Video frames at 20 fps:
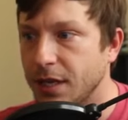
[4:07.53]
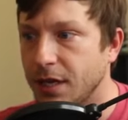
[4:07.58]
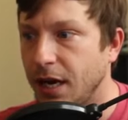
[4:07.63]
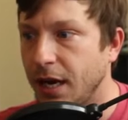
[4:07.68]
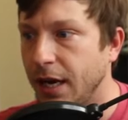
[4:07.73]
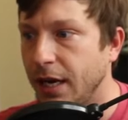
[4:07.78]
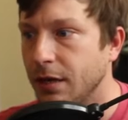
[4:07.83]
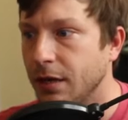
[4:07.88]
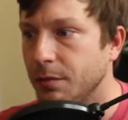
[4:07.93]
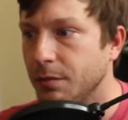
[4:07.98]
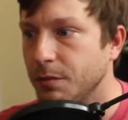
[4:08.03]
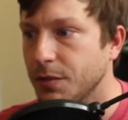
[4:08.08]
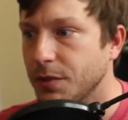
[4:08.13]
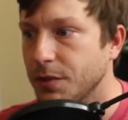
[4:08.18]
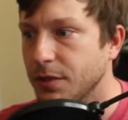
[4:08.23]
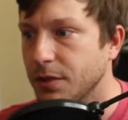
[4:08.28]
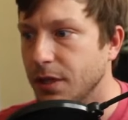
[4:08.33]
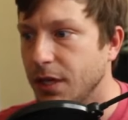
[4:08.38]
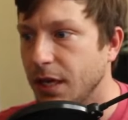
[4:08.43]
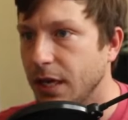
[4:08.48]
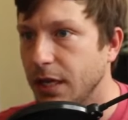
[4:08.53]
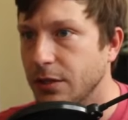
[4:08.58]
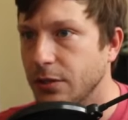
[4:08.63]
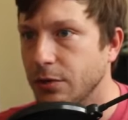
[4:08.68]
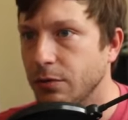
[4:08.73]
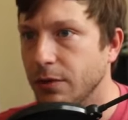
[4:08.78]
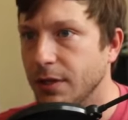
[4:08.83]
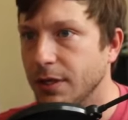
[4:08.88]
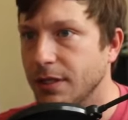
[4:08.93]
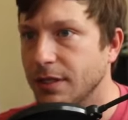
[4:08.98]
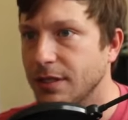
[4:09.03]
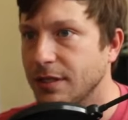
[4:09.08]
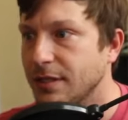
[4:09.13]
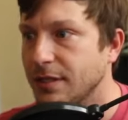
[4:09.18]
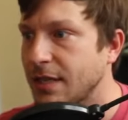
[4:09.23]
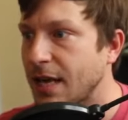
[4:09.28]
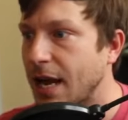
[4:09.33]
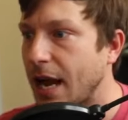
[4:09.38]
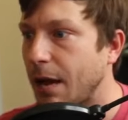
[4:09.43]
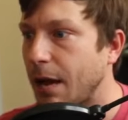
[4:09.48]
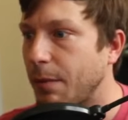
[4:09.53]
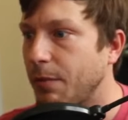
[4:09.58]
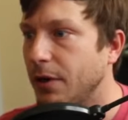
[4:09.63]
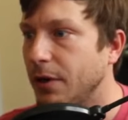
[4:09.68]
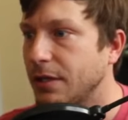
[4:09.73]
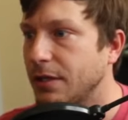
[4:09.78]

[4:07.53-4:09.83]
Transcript: items, it's going to zap a